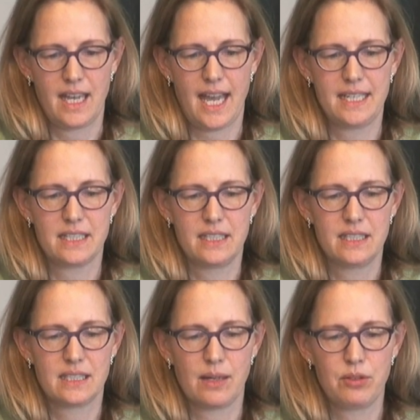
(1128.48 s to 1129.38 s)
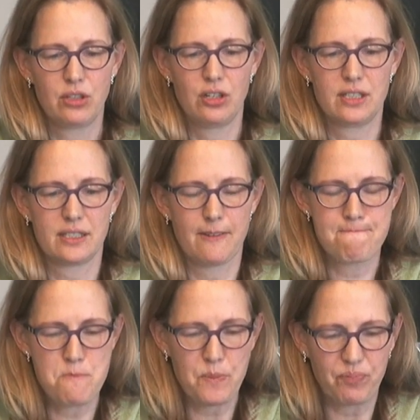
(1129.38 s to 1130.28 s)
And in the summer course,
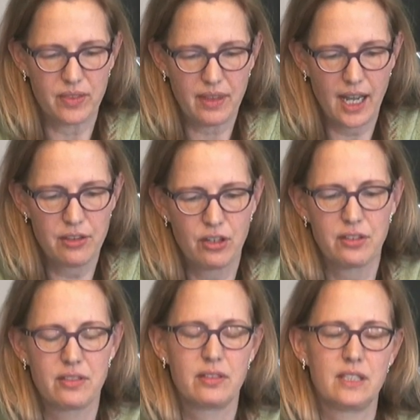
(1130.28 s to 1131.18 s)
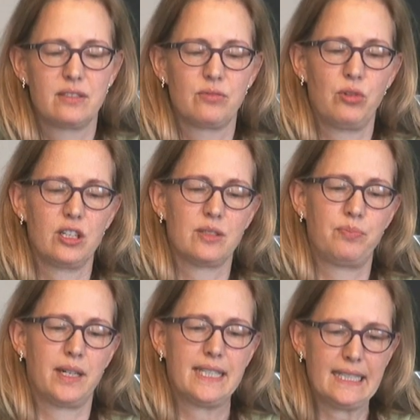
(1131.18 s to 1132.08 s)
I thought this was
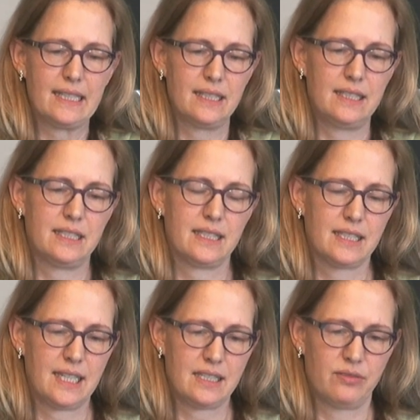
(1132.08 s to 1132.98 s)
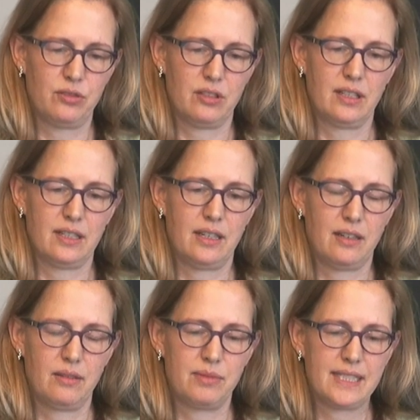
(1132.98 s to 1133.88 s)
particularly successful
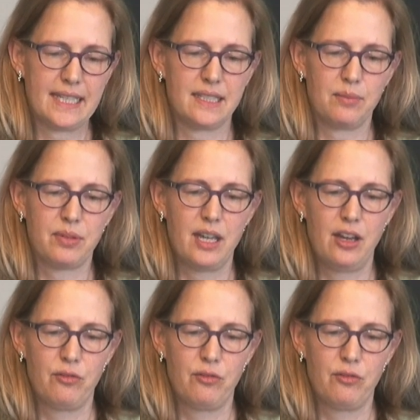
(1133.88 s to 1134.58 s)
uh, setup